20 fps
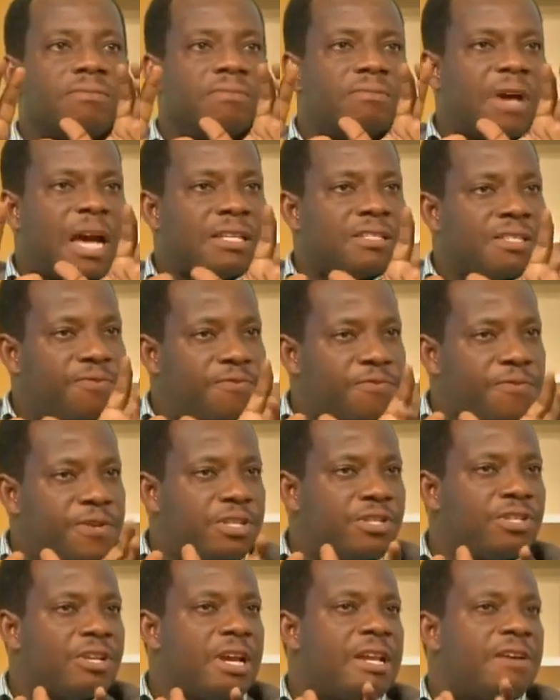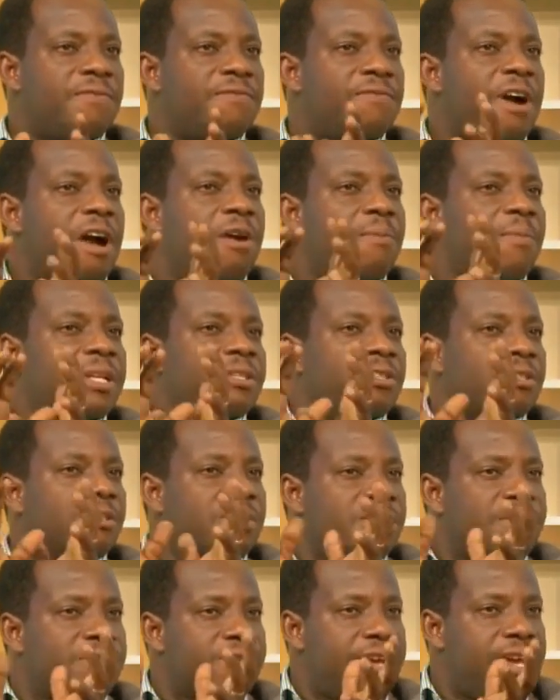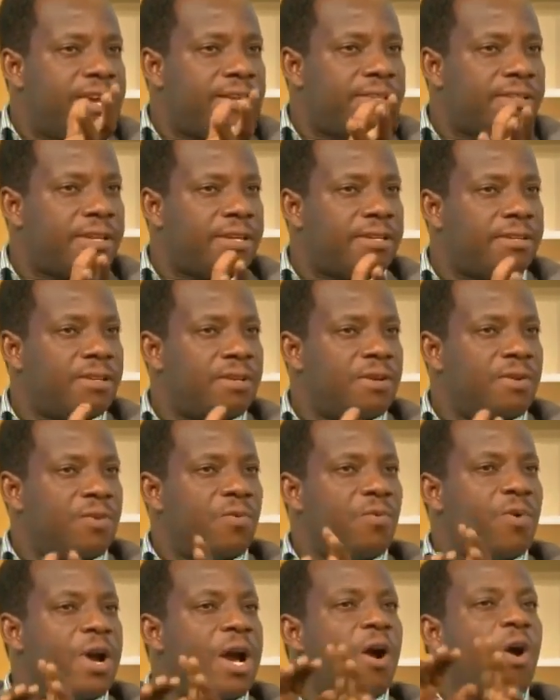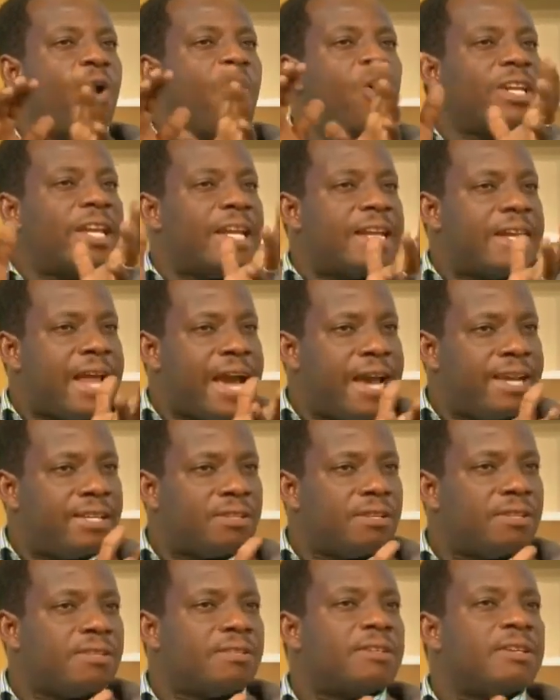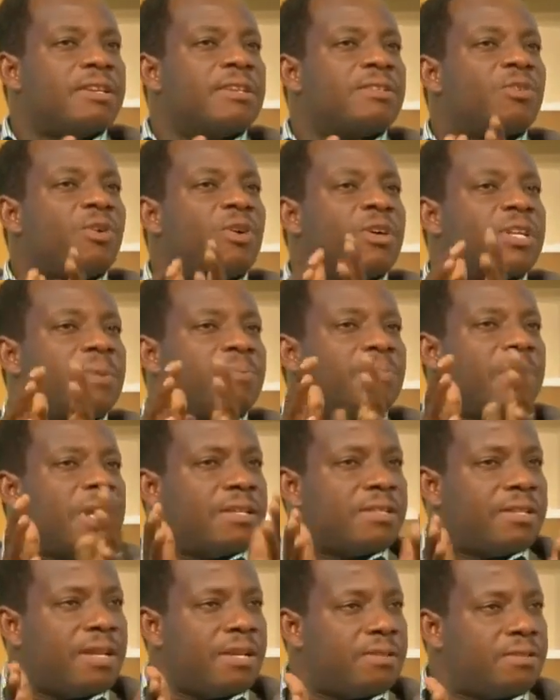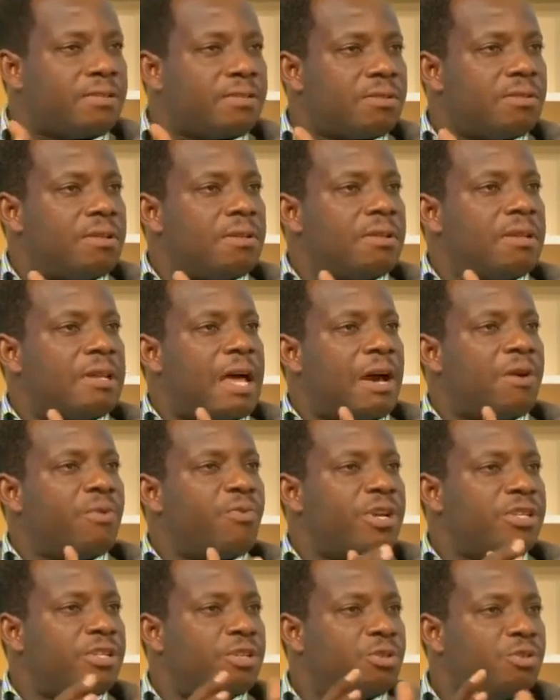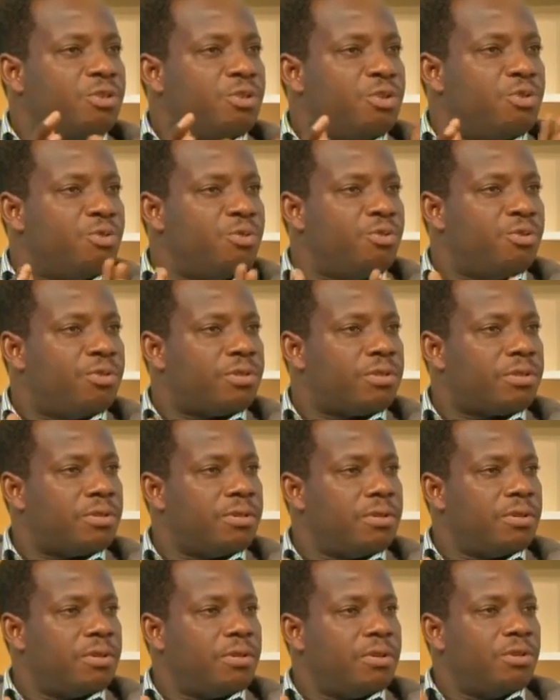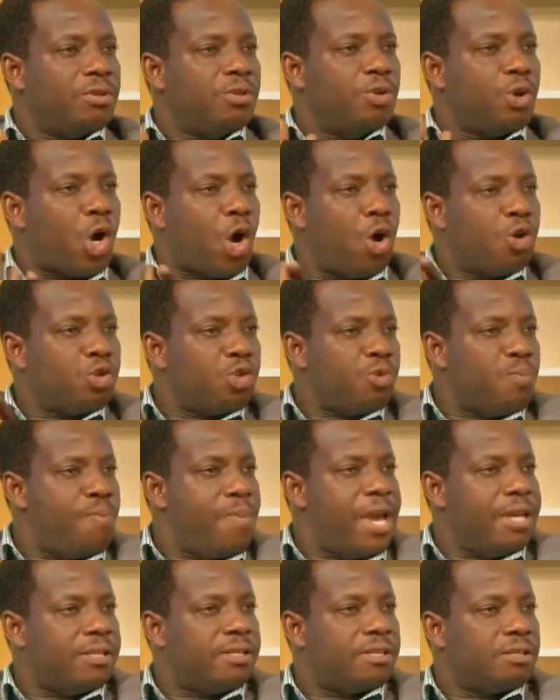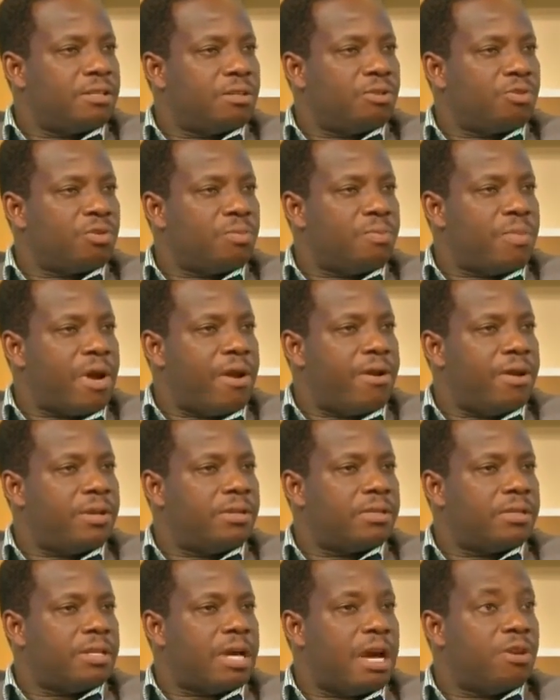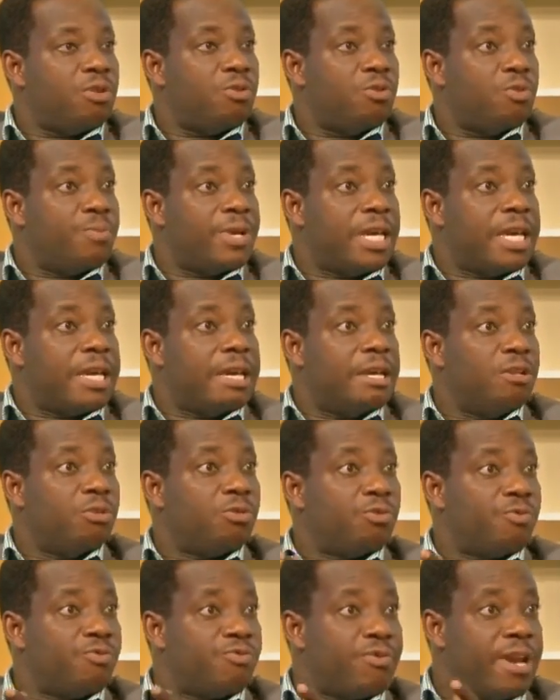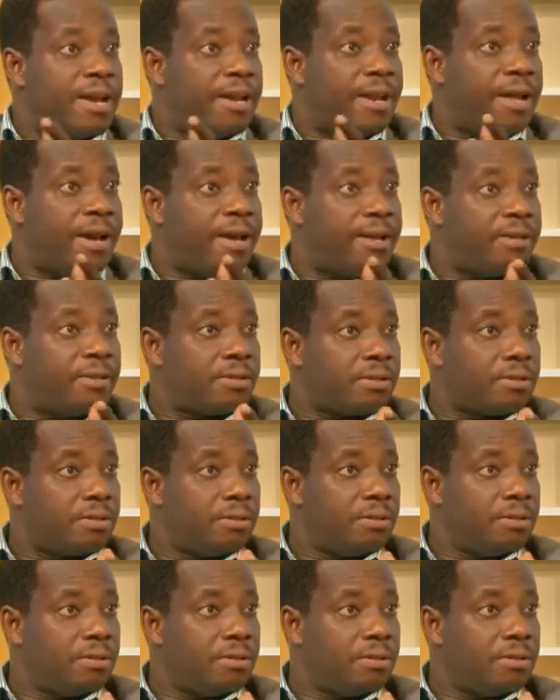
artificial environment is created where all the niceties, all the pleasant language is used. You consummate it into marriage. Now you begin to realize